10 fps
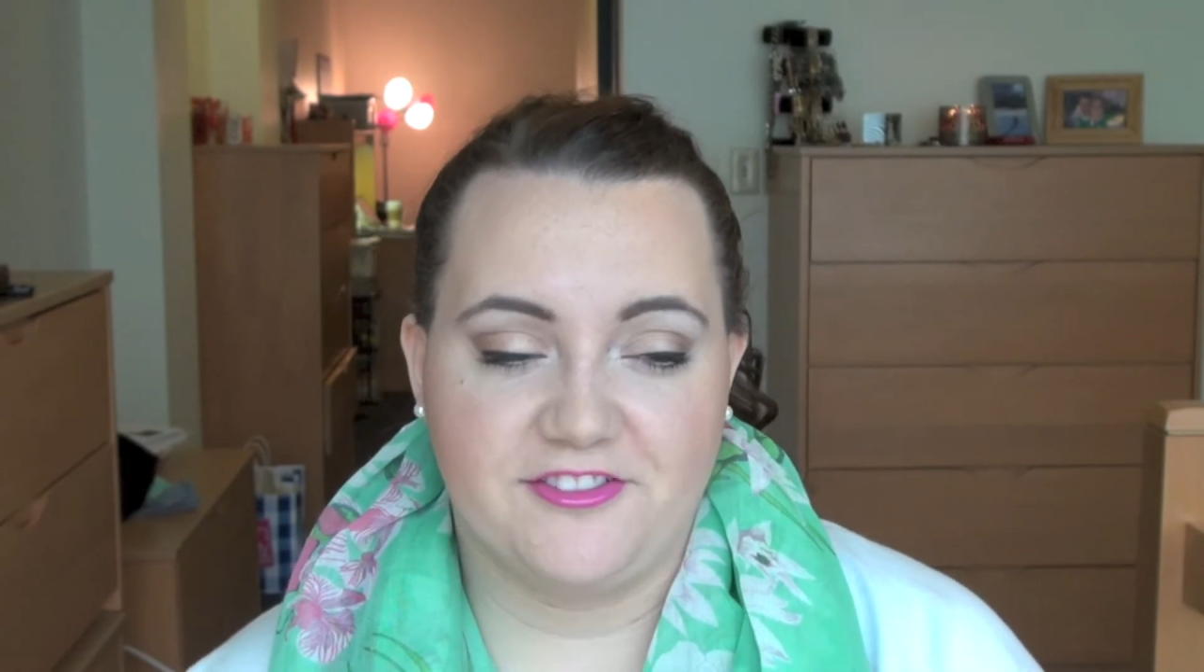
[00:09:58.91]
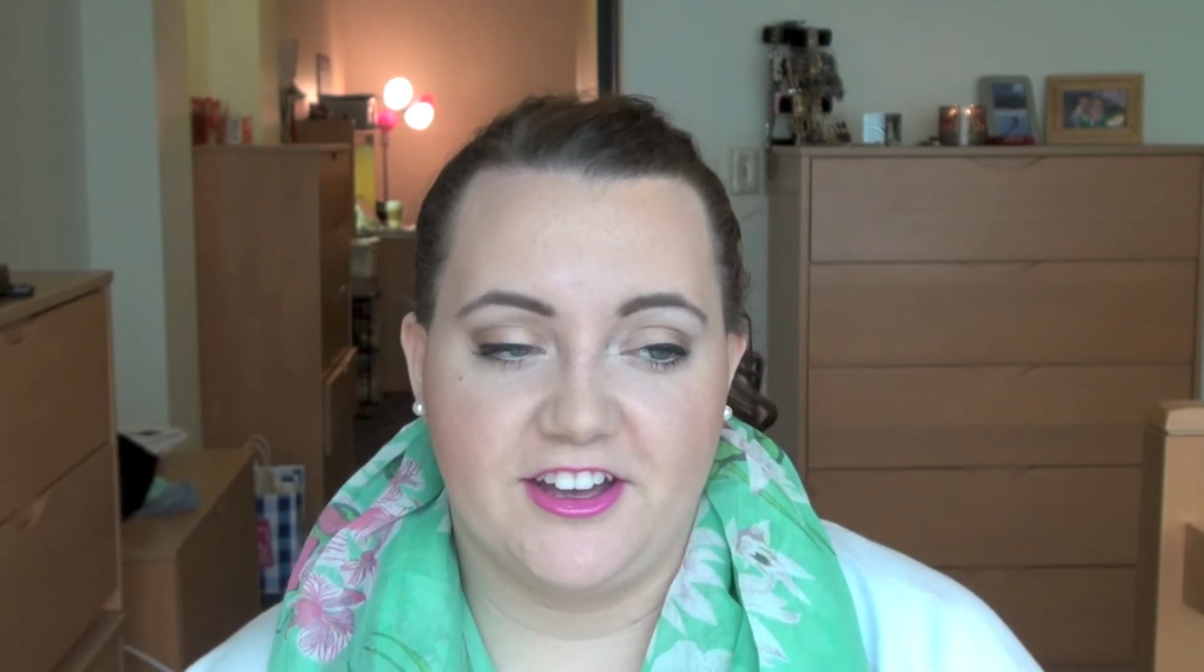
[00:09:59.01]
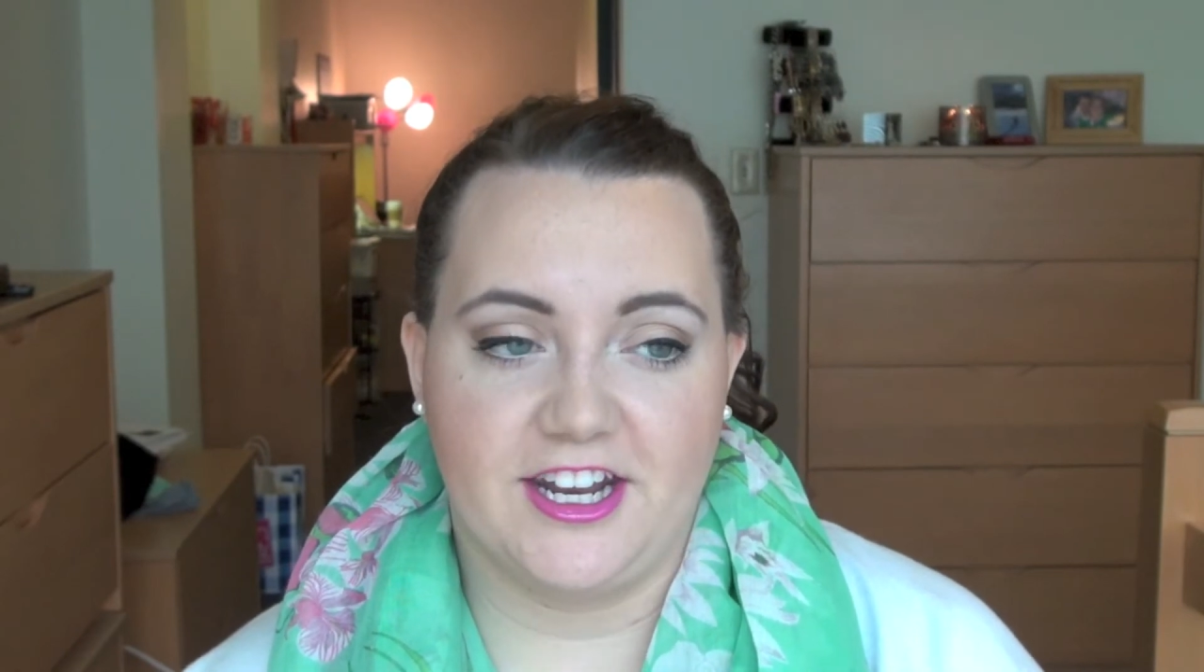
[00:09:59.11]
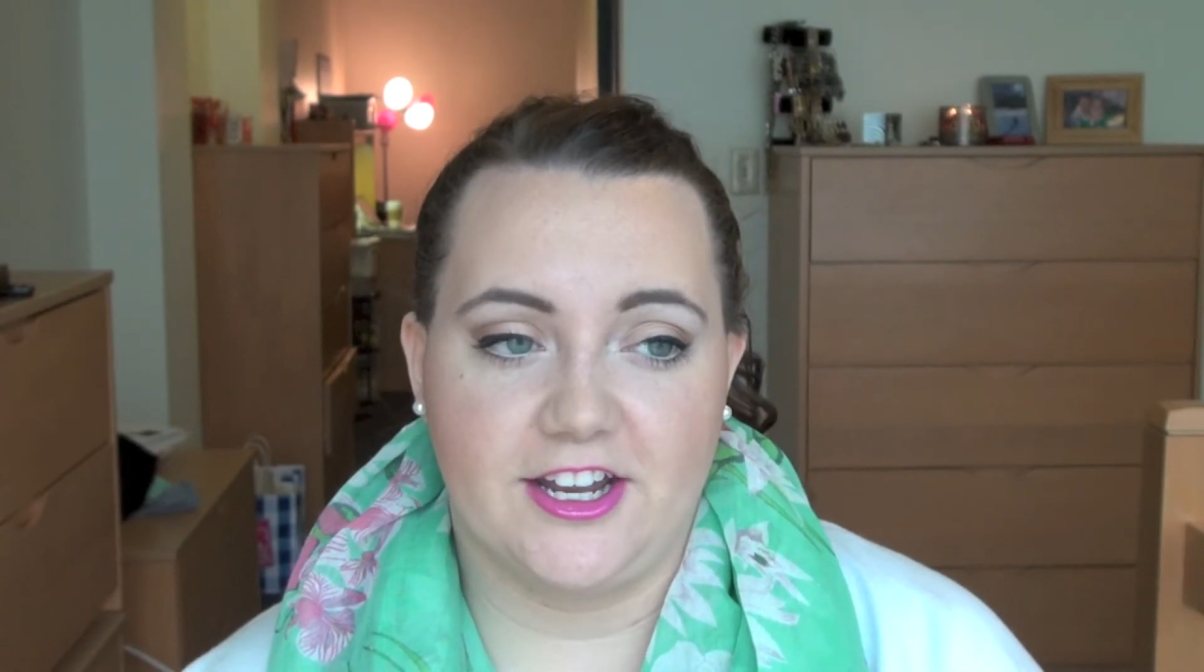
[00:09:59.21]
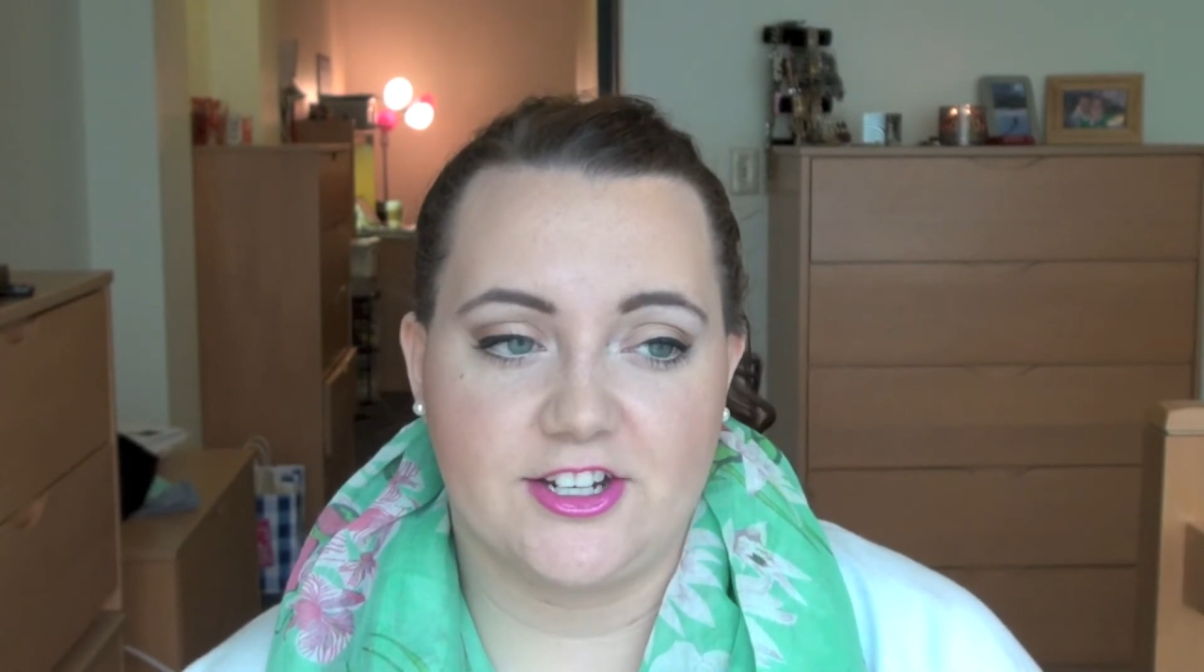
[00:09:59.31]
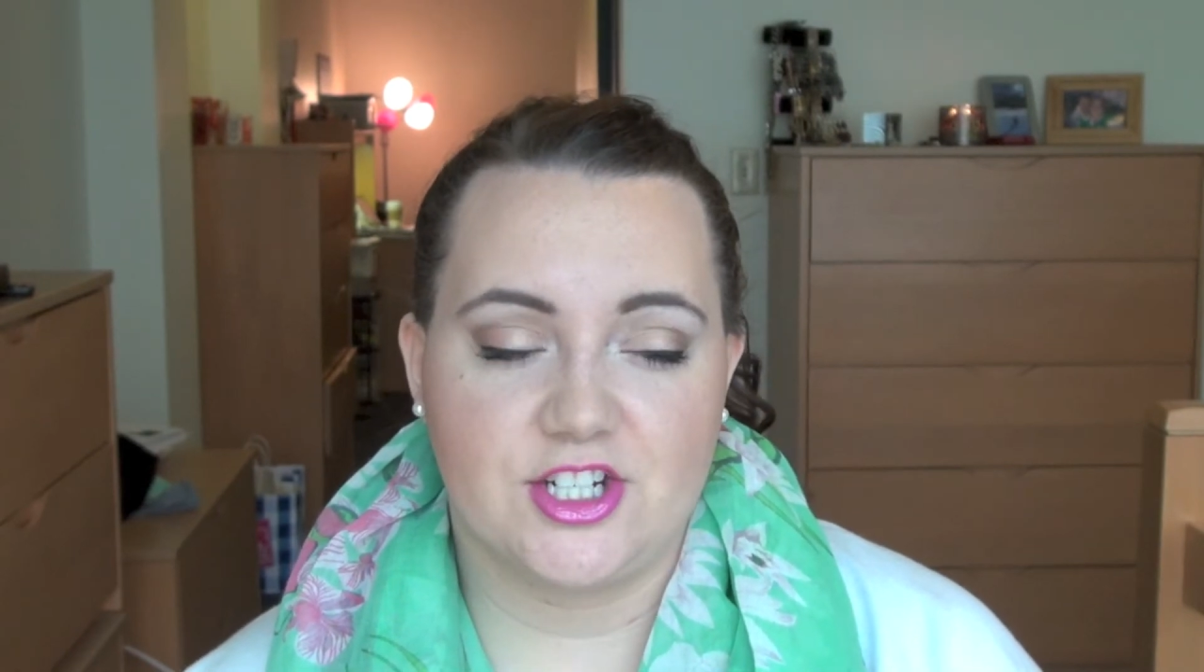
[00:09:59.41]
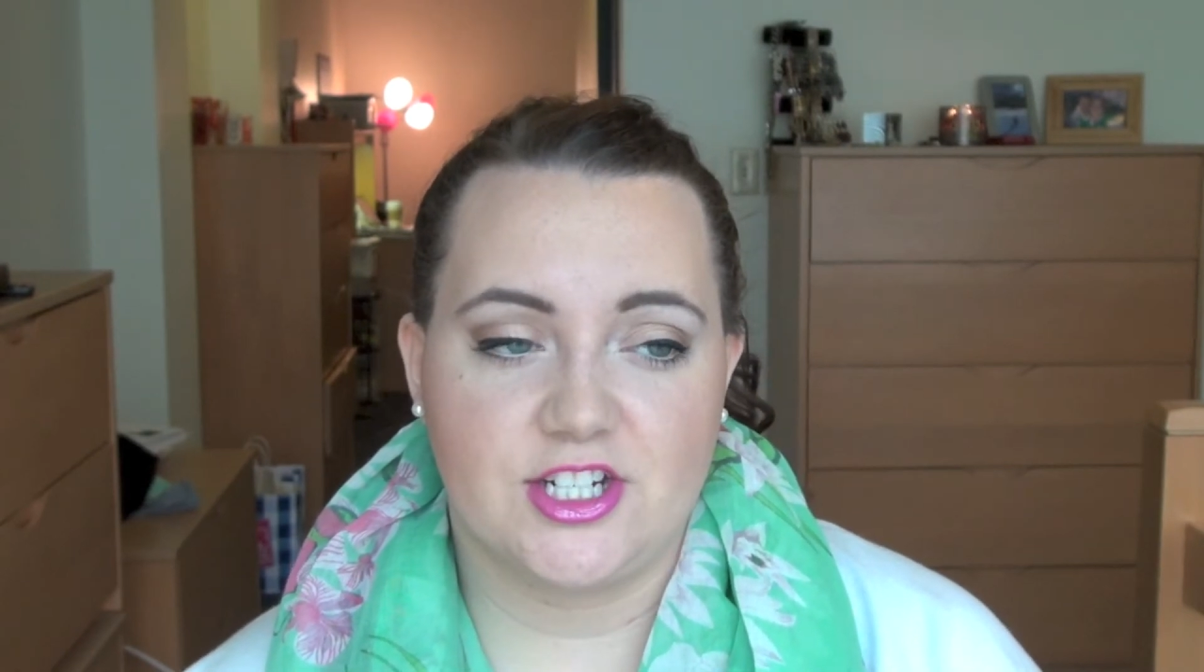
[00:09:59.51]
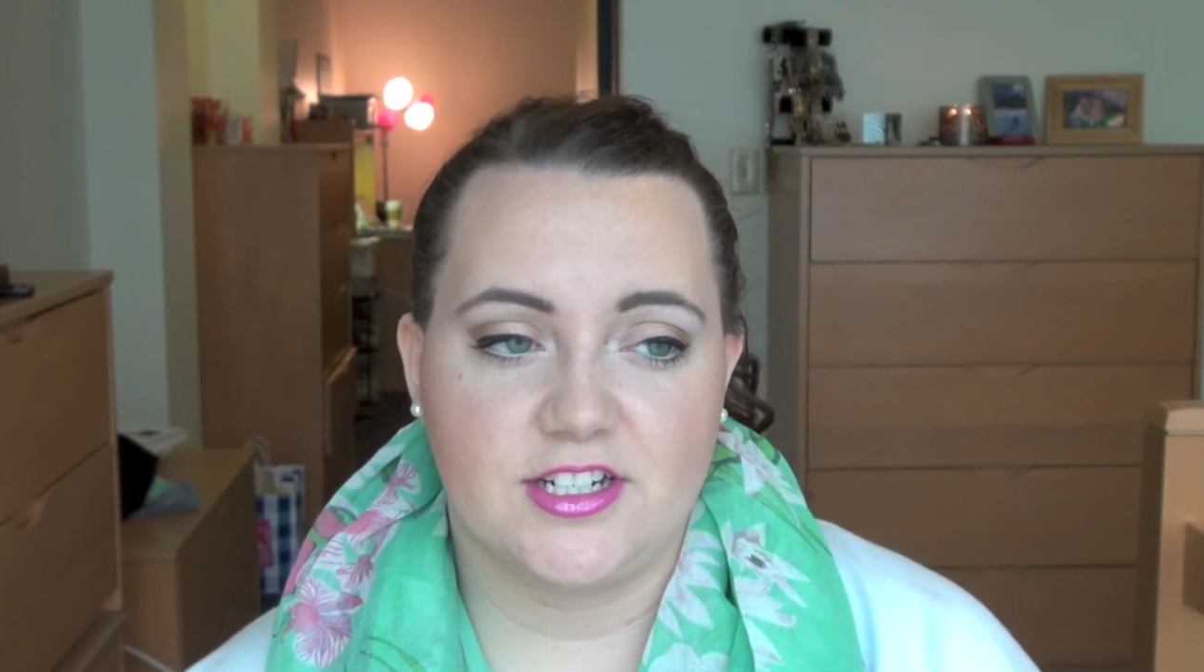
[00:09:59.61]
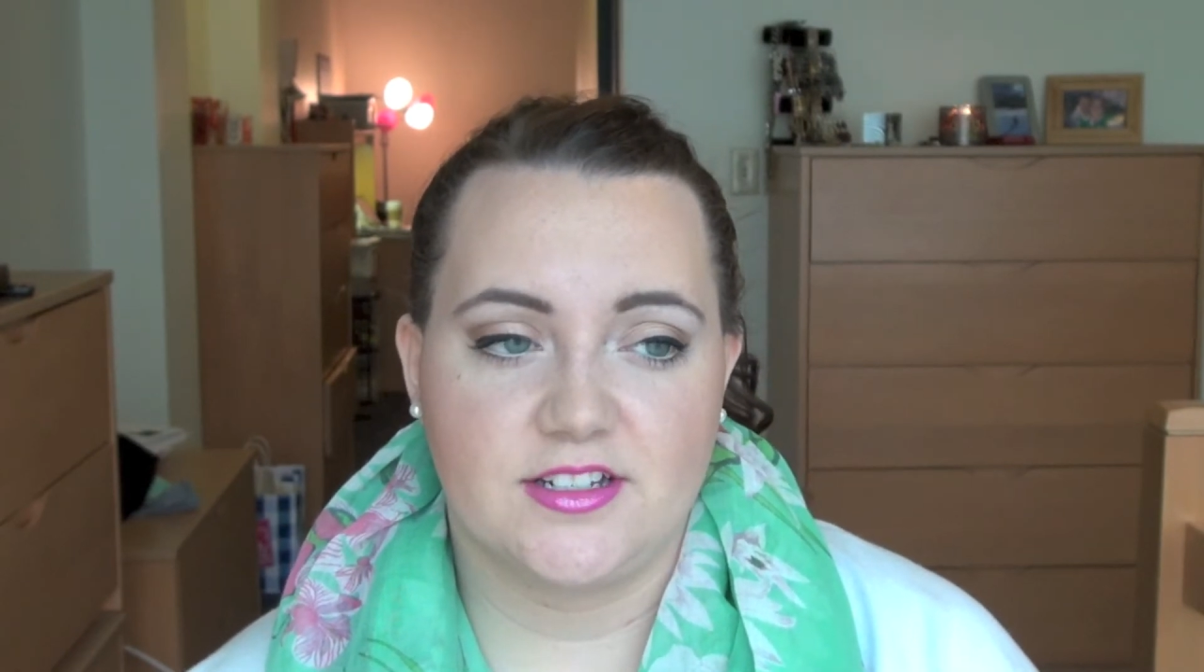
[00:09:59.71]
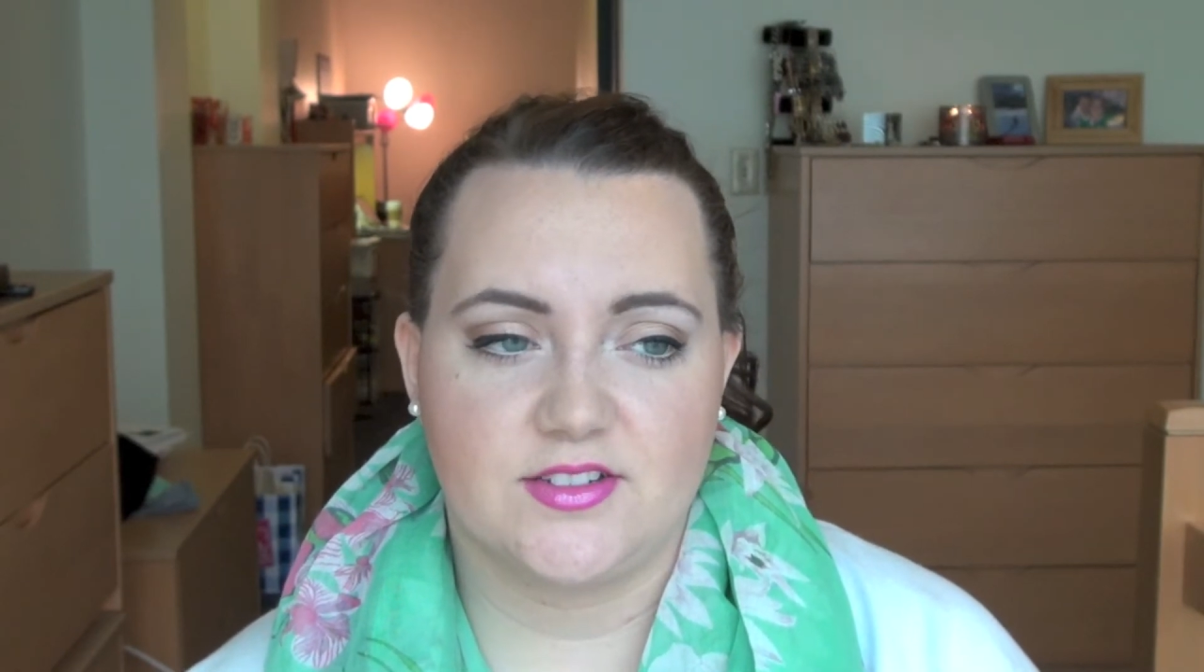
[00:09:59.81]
finished.